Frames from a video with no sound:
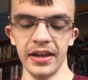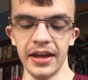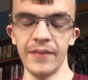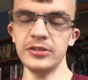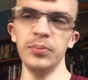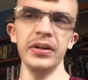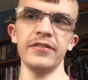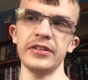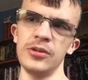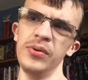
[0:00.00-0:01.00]
It was pretty.
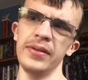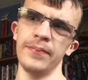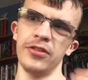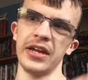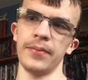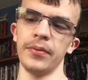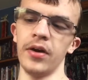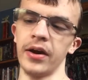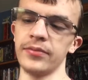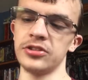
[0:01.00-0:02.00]
It's a pretty thick
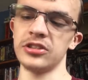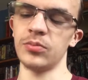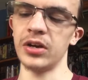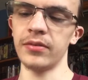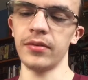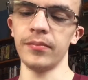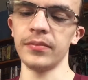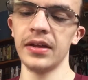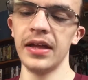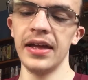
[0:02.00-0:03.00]
book. It was just one of them
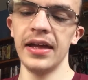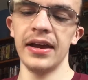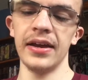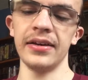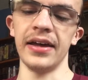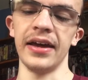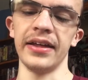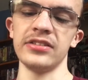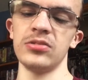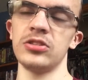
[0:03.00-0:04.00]
that
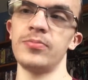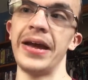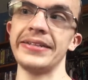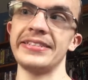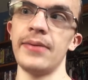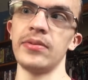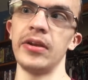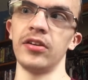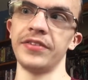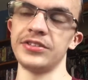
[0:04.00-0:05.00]
it's smack dab in the
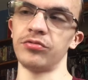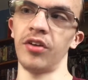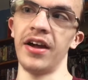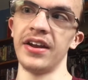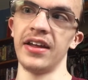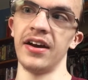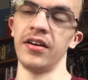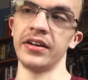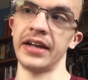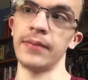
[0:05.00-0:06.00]
middle of his run
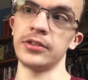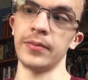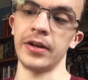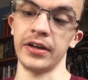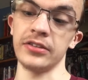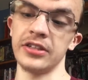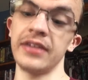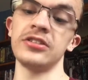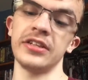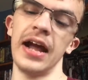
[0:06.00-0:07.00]
on Captain America. It's like
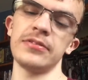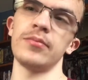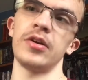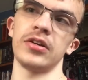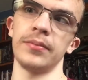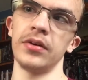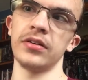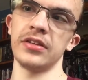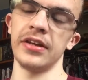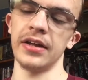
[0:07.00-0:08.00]
it's a Captain America book,
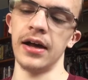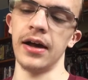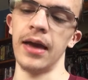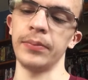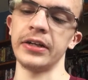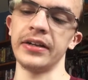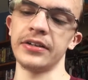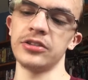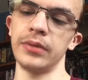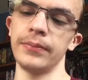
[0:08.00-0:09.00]
the uh, Epic
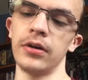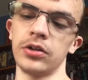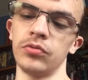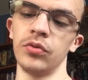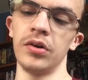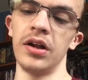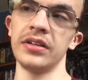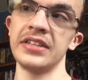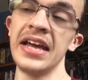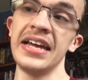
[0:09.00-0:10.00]
Collection by Mark Gruenwald.